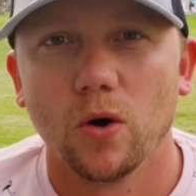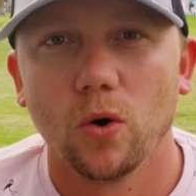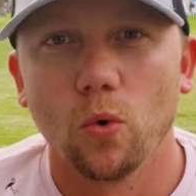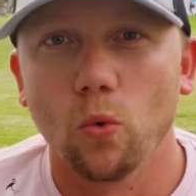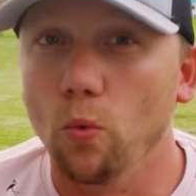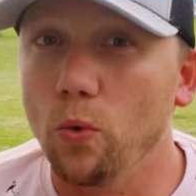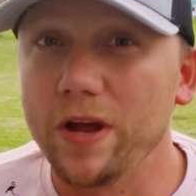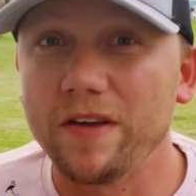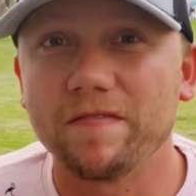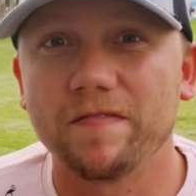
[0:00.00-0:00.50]

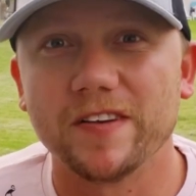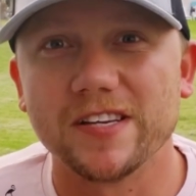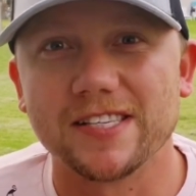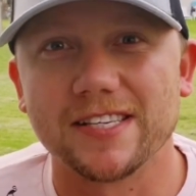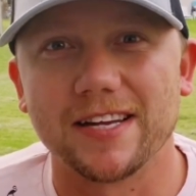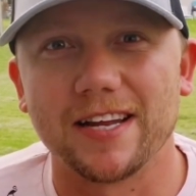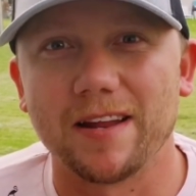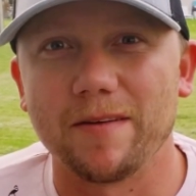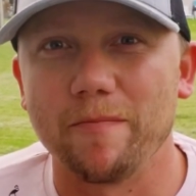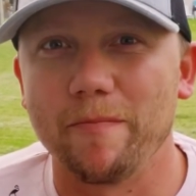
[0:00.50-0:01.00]
We've
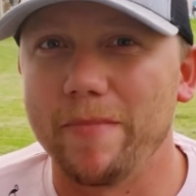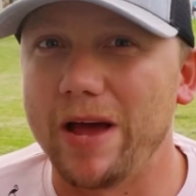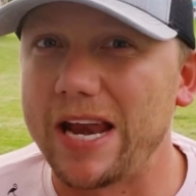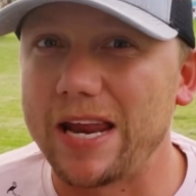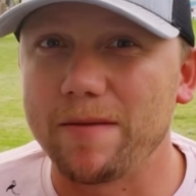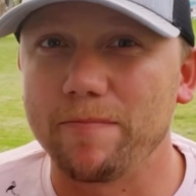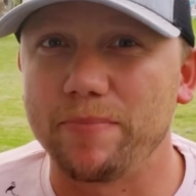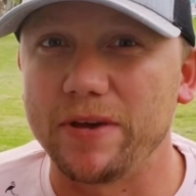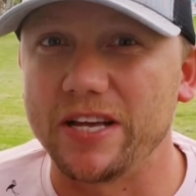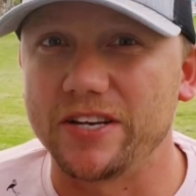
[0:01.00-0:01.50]
visited
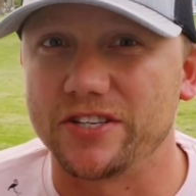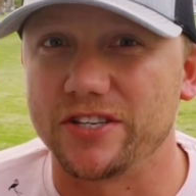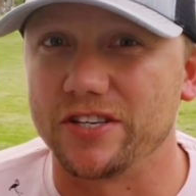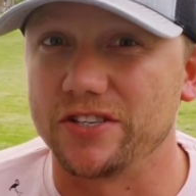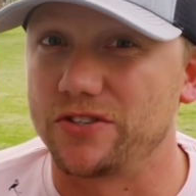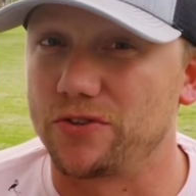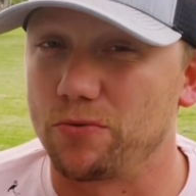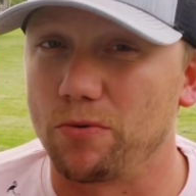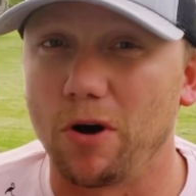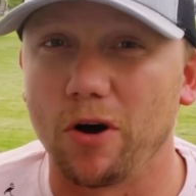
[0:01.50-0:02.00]
many beaches
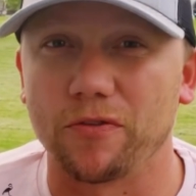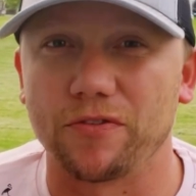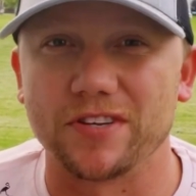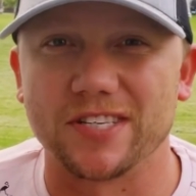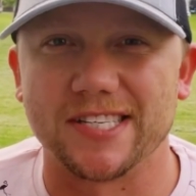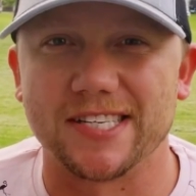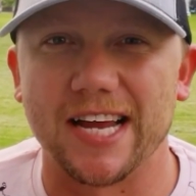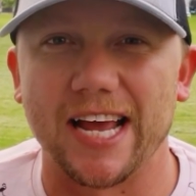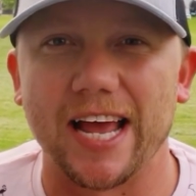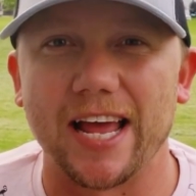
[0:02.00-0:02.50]
throughout the
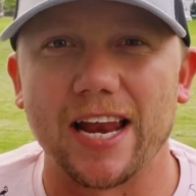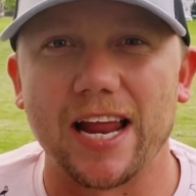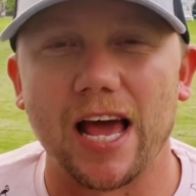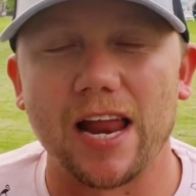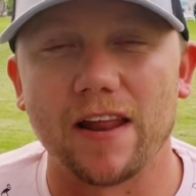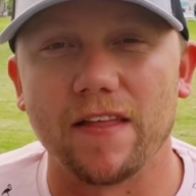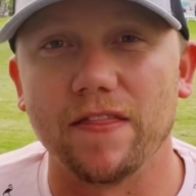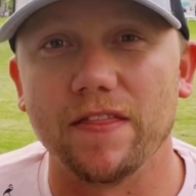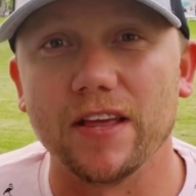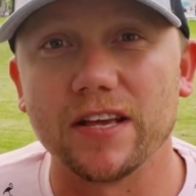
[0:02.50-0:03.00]
state,
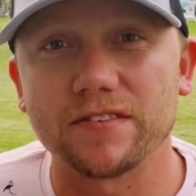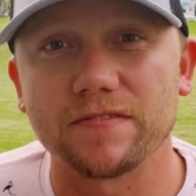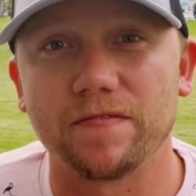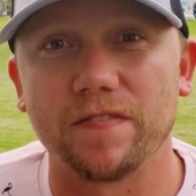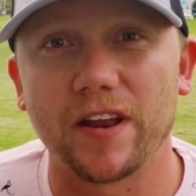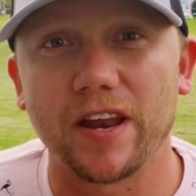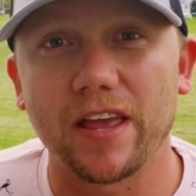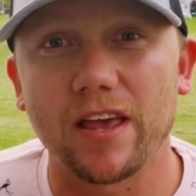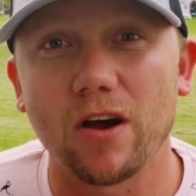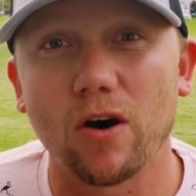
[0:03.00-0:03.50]
and in this
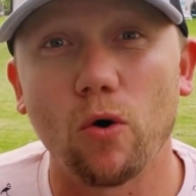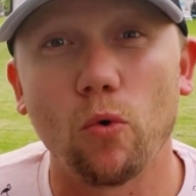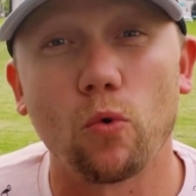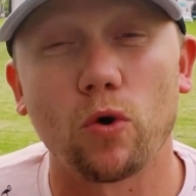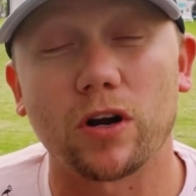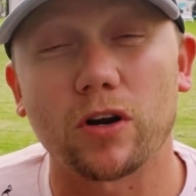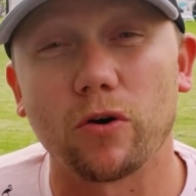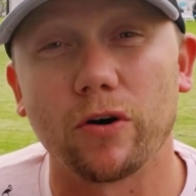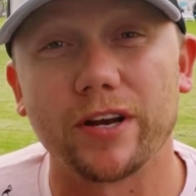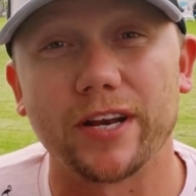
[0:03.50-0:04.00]
video,
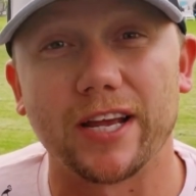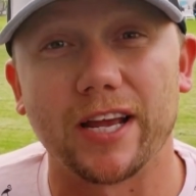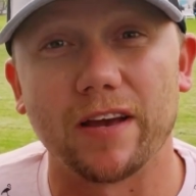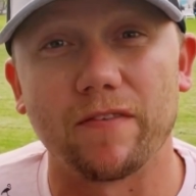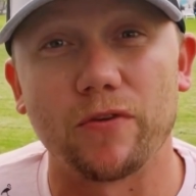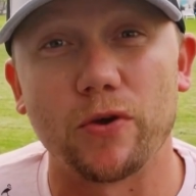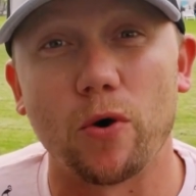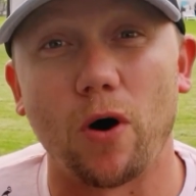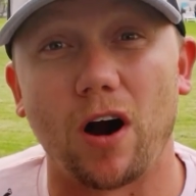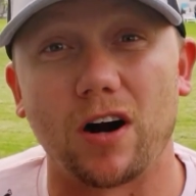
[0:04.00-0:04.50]
we're going to give
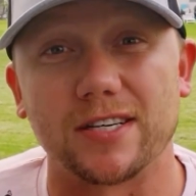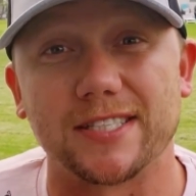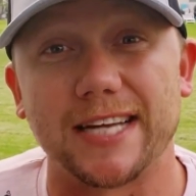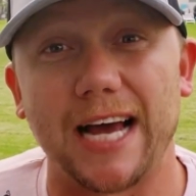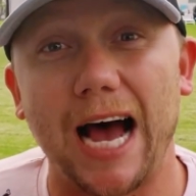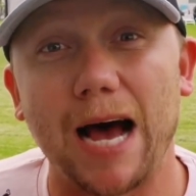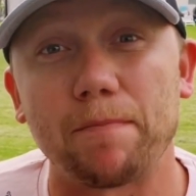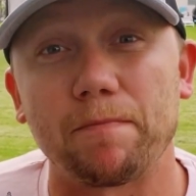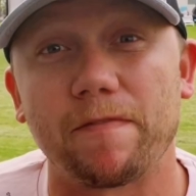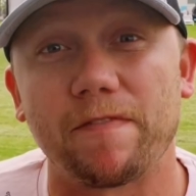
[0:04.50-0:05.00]
you our
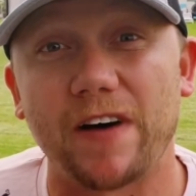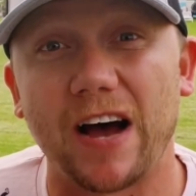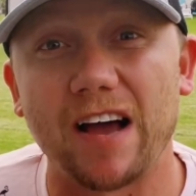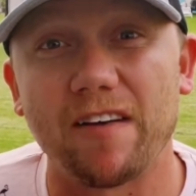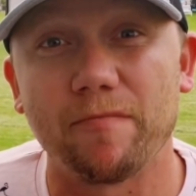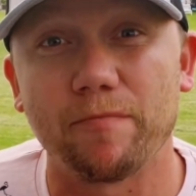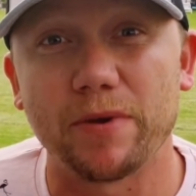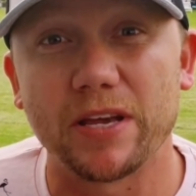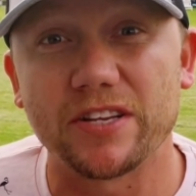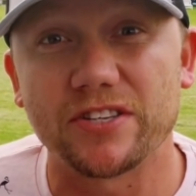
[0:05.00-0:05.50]
top
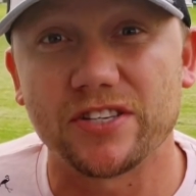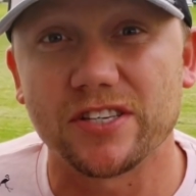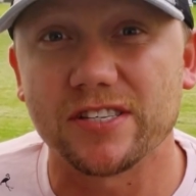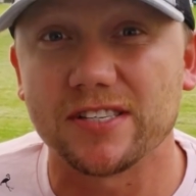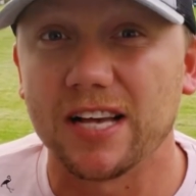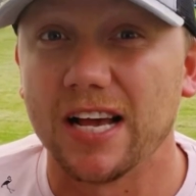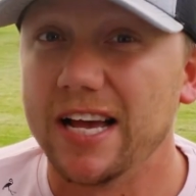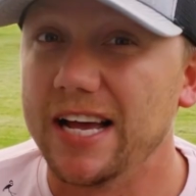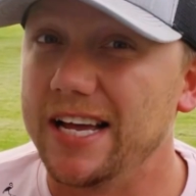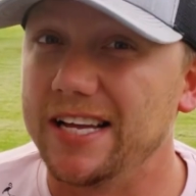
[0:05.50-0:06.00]
five
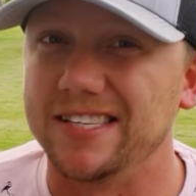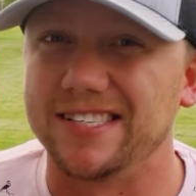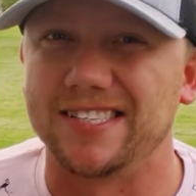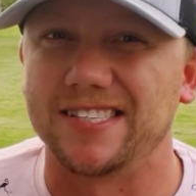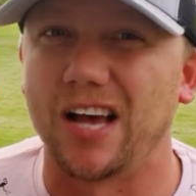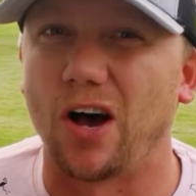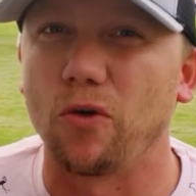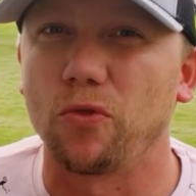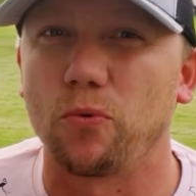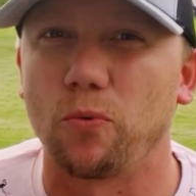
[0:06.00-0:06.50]
beaches in
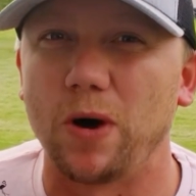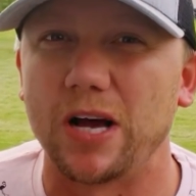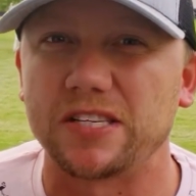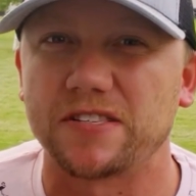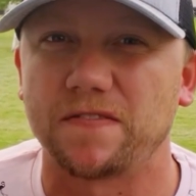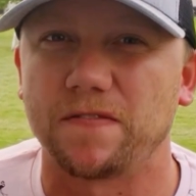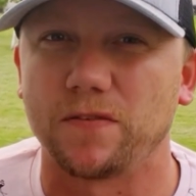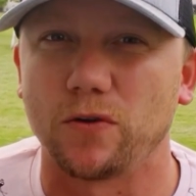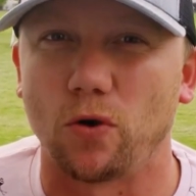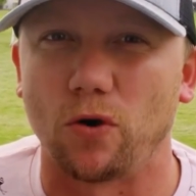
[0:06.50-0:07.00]

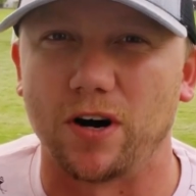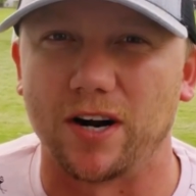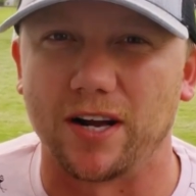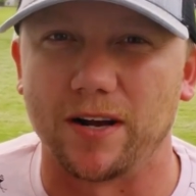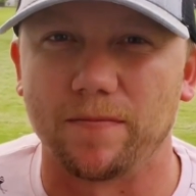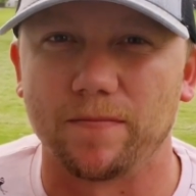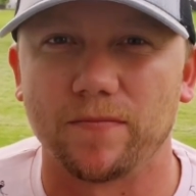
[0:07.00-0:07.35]
Southwest Florida.